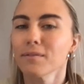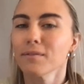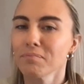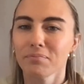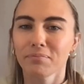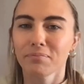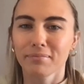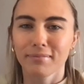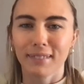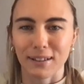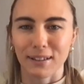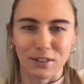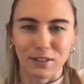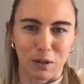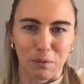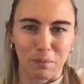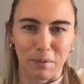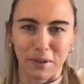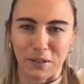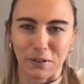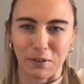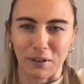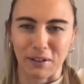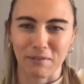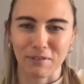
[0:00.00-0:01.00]
Let's jump
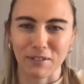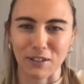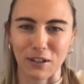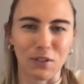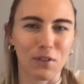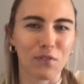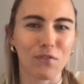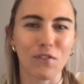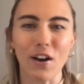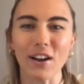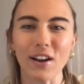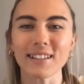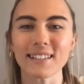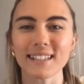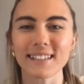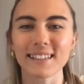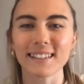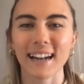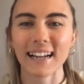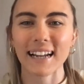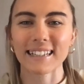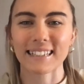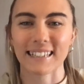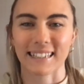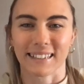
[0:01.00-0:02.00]
into it. So the first thing that
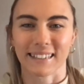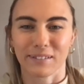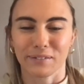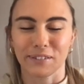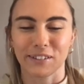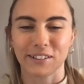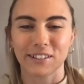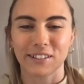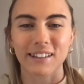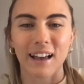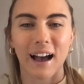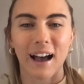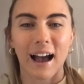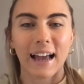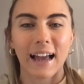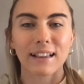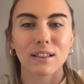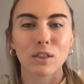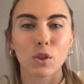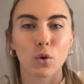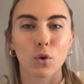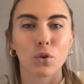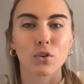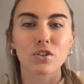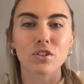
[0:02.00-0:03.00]
I did was I
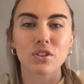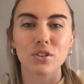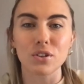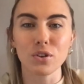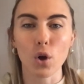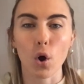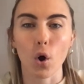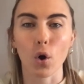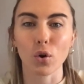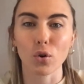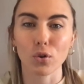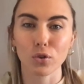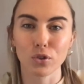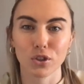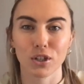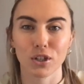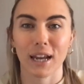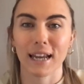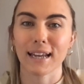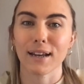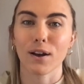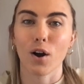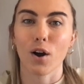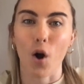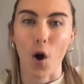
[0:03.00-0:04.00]
launched an
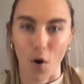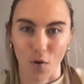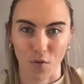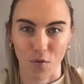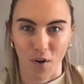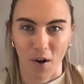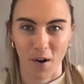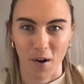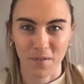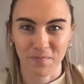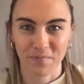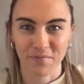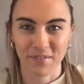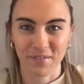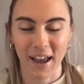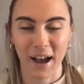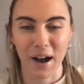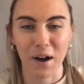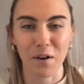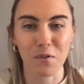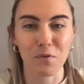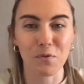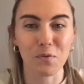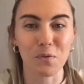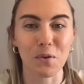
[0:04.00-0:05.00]
OG offer.
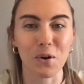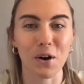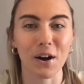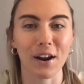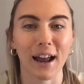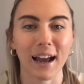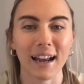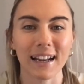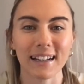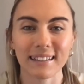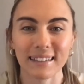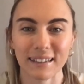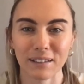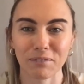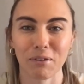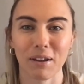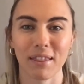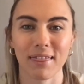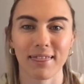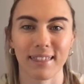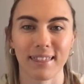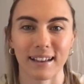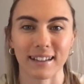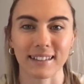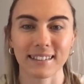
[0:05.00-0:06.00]
Now, what I did
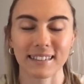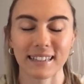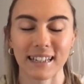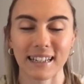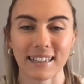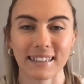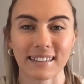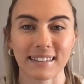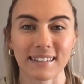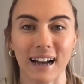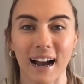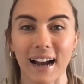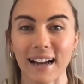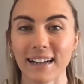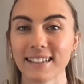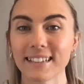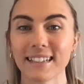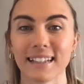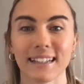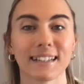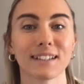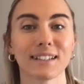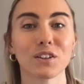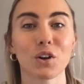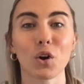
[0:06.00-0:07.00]
with this is I
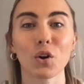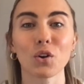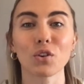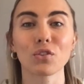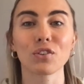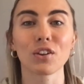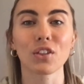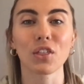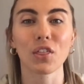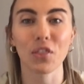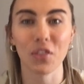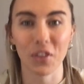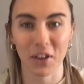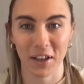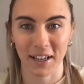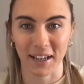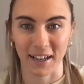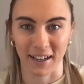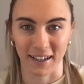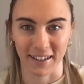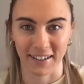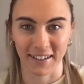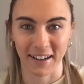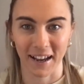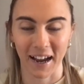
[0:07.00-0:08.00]
didn't overthink
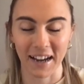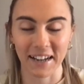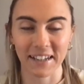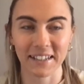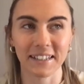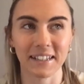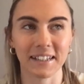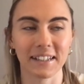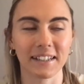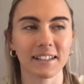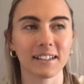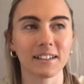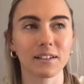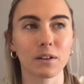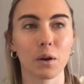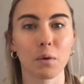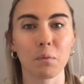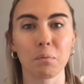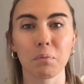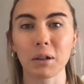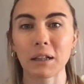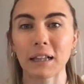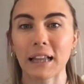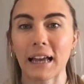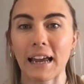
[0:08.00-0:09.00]
it. I didn't
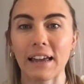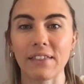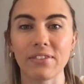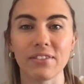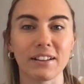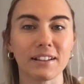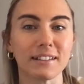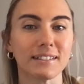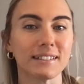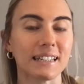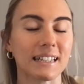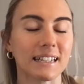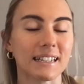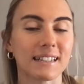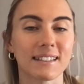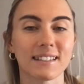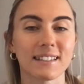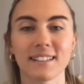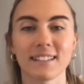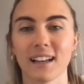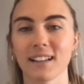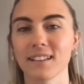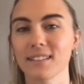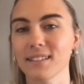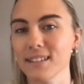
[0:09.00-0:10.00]
plan this
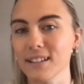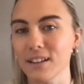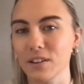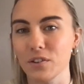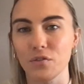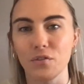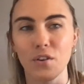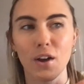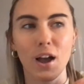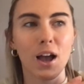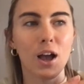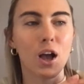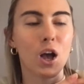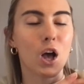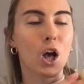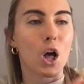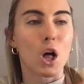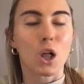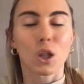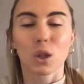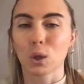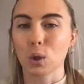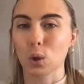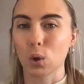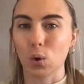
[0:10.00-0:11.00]
extensive
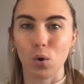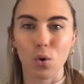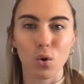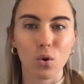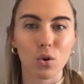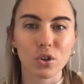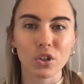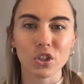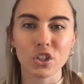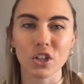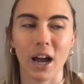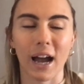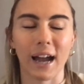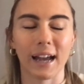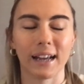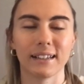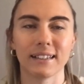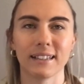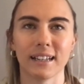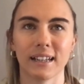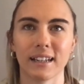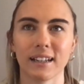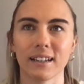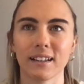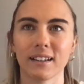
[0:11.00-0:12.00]
launch. I
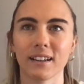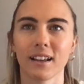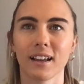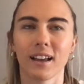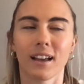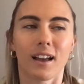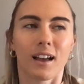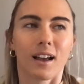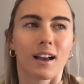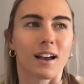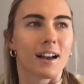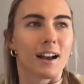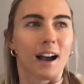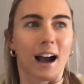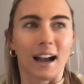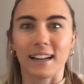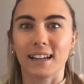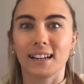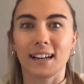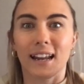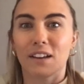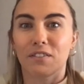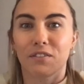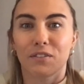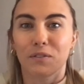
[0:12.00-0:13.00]
didn't
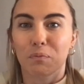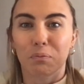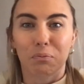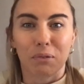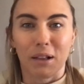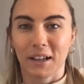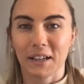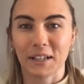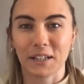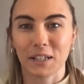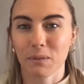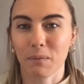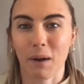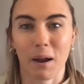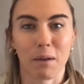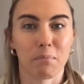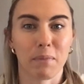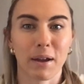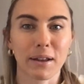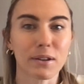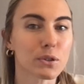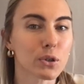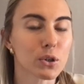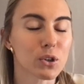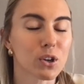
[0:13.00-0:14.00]
even plug into my
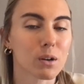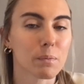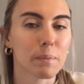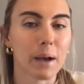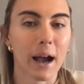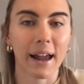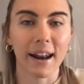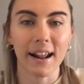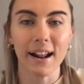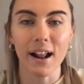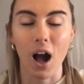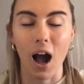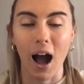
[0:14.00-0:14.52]
mentor about it.